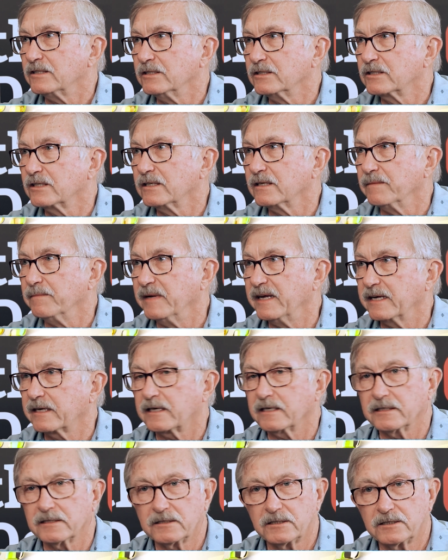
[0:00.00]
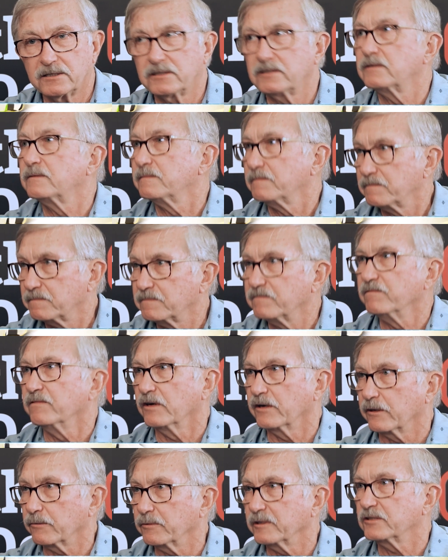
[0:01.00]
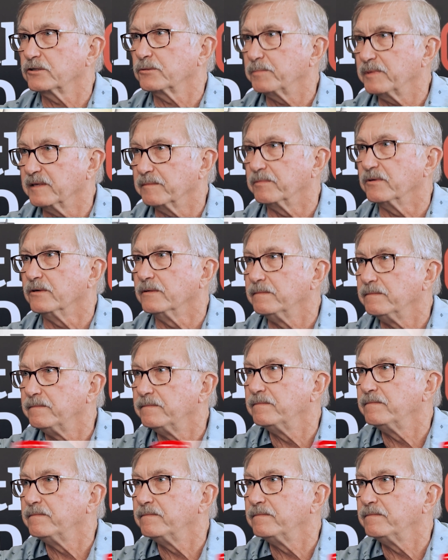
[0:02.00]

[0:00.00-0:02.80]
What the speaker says: She's going to make us very rich people.